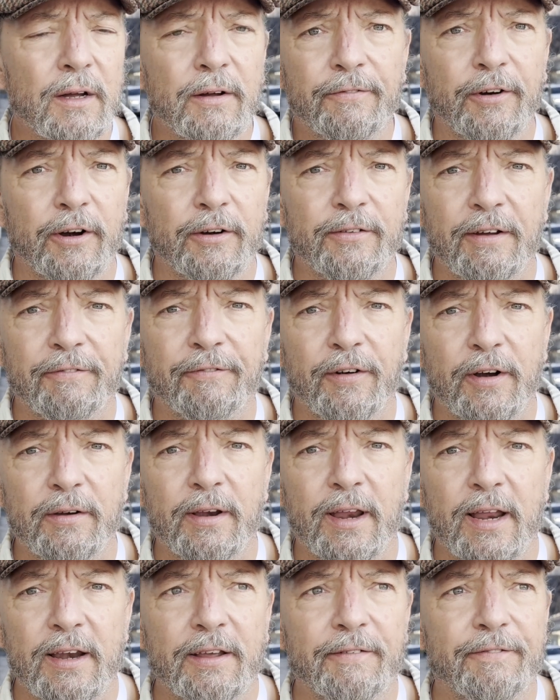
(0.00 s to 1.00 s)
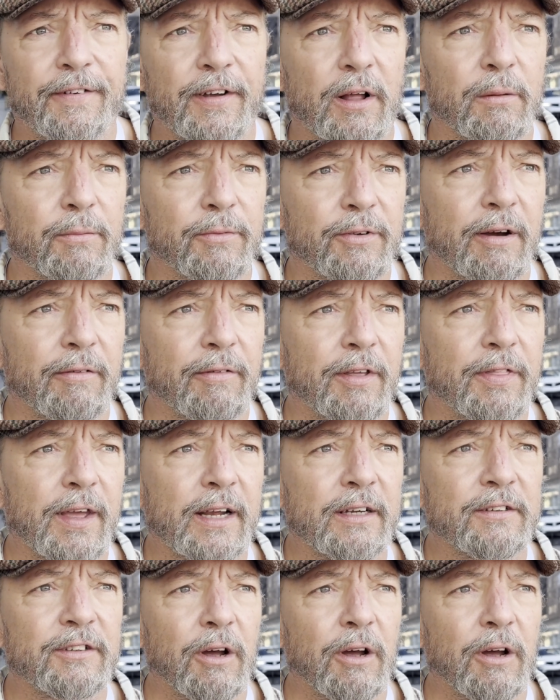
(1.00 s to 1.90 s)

for different indie films and everything.